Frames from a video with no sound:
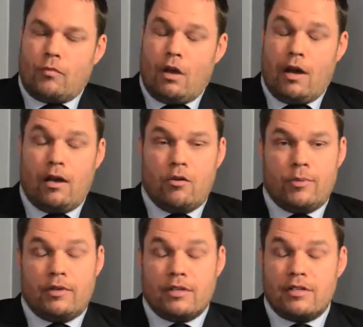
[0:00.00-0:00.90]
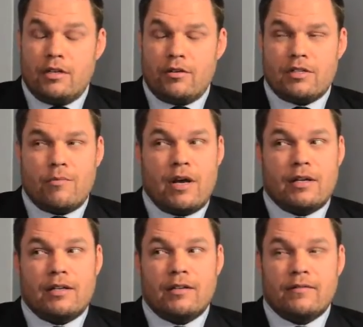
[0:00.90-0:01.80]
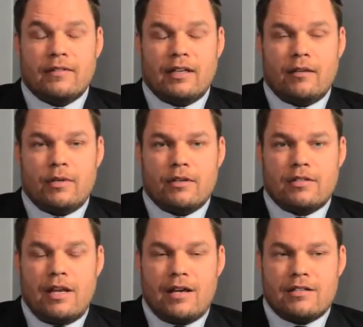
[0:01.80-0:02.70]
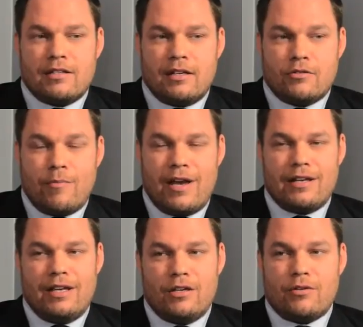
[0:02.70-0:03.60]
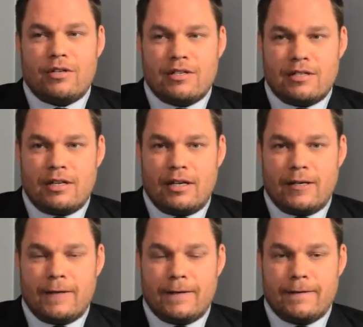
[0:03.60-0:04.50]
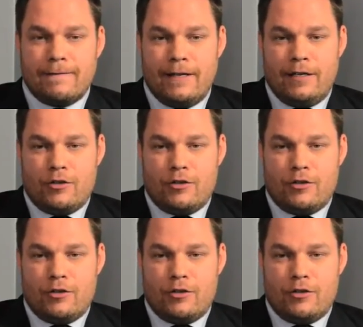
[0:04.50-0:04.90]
I hope it doesn't increase dramatically uh, because the last uh, dramatic increase uh,